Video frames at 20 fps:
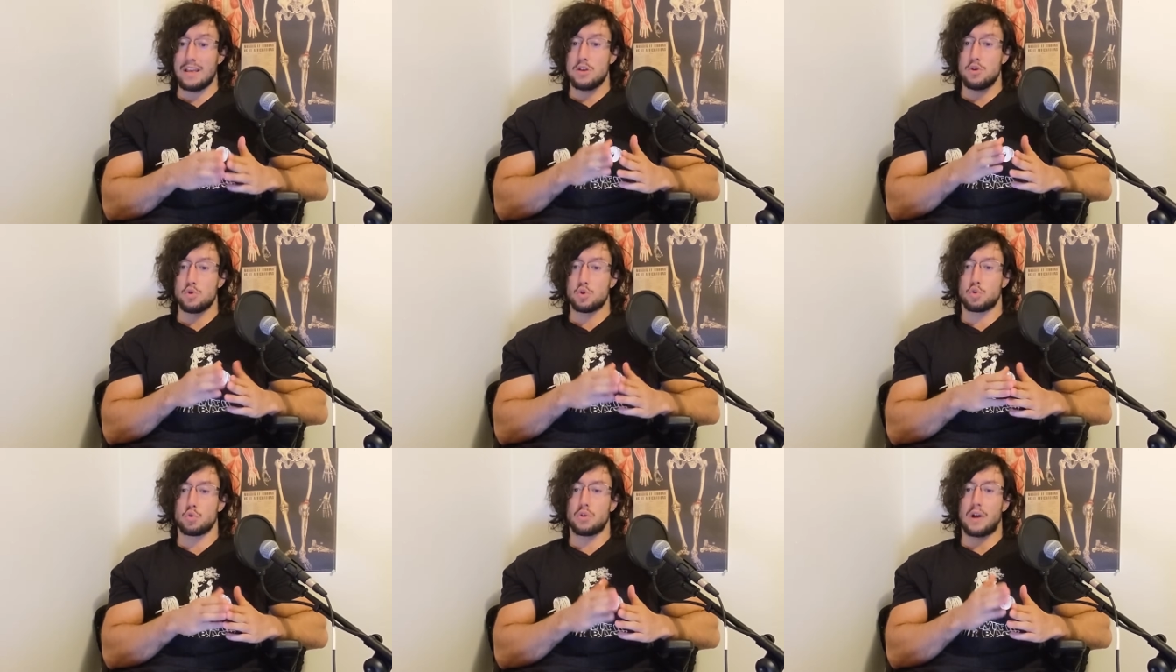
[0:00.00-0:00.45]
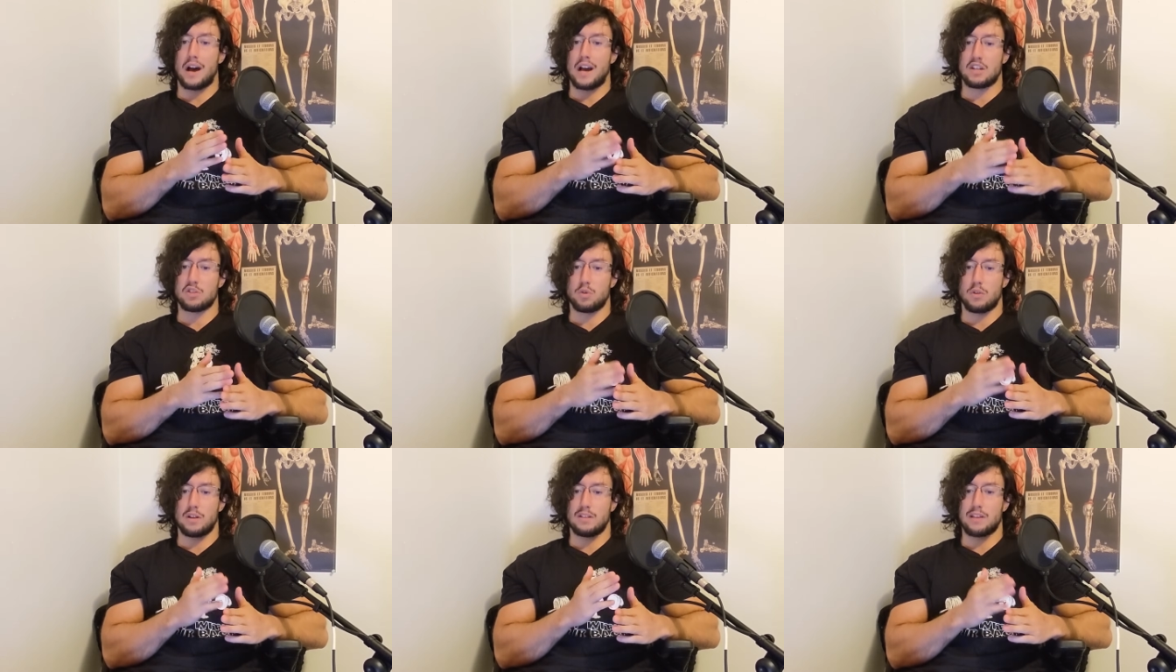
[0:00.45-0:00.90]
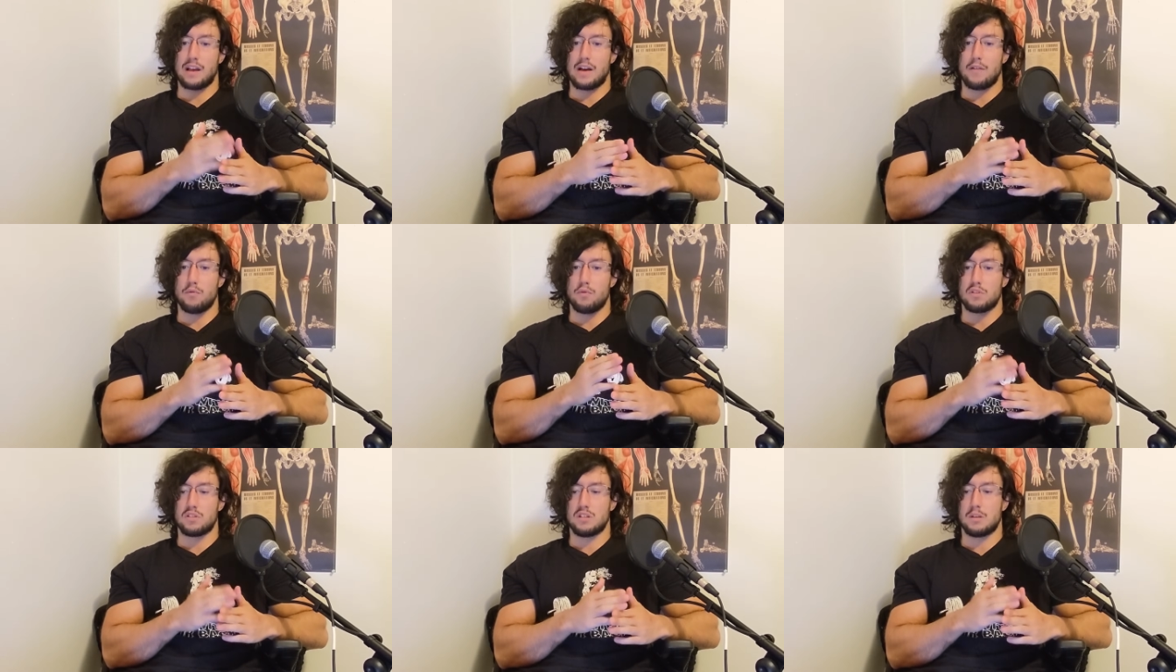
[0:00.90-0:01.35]
You should isolate
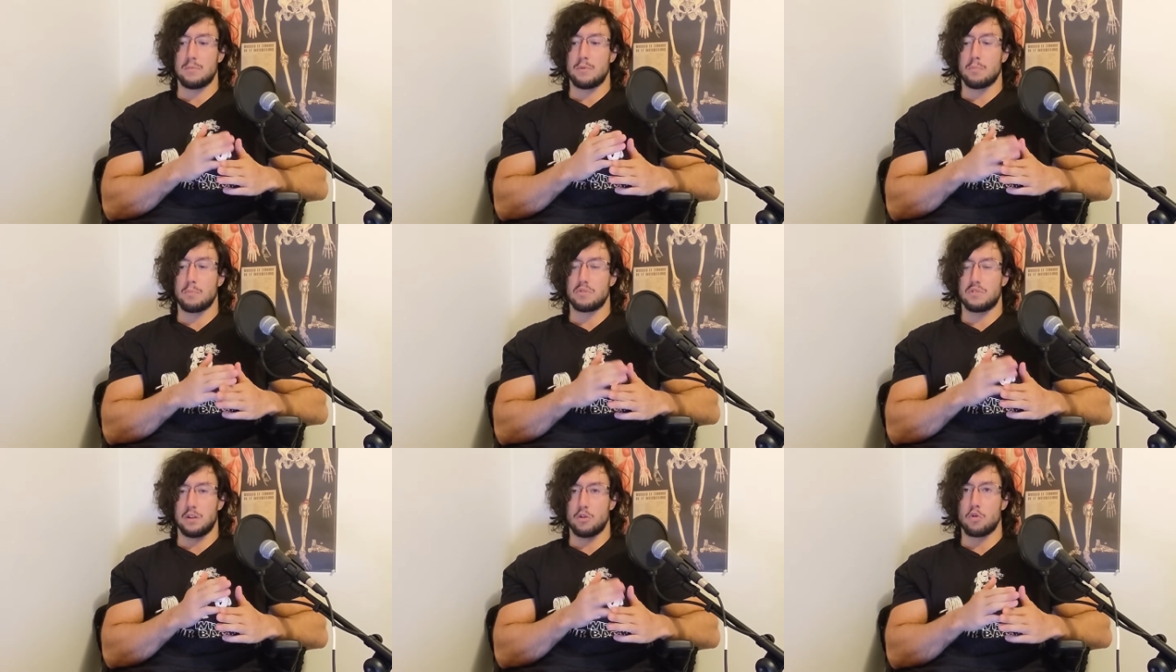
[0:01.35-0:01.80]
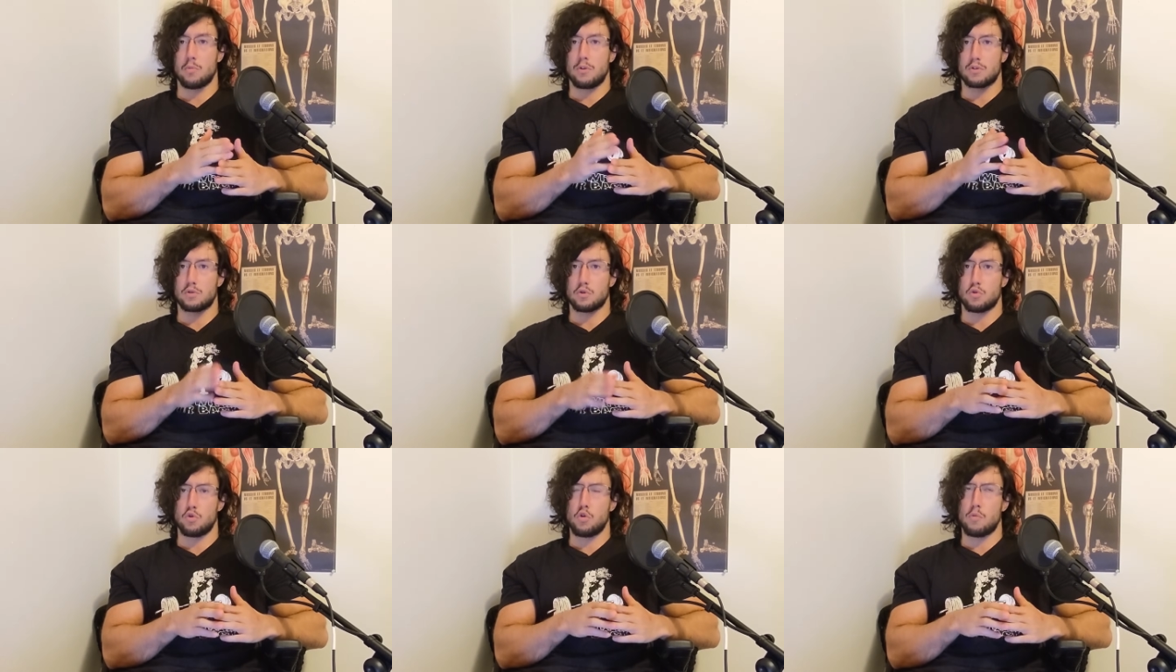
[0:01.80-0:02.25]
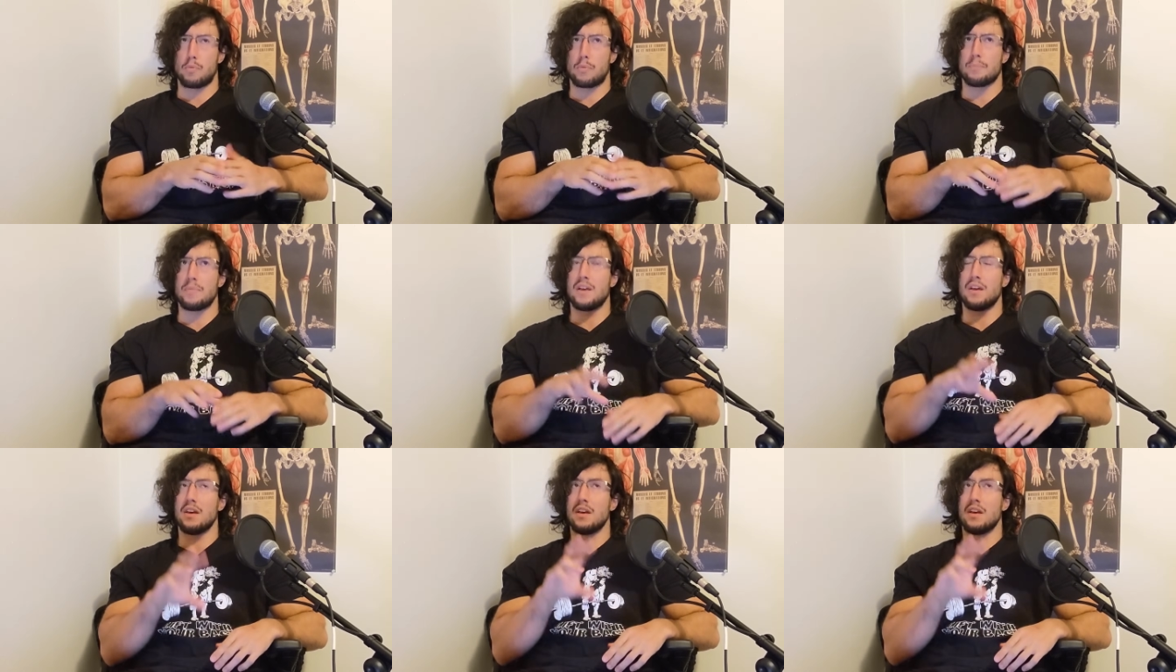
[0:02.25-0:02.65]
every single muscle group.